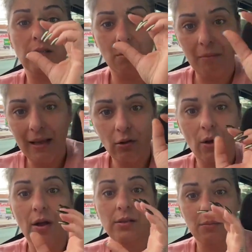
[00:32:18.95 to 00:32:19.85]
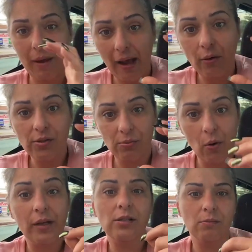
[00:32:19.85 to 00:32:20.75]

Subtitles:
It's the menthol tobacco smoke.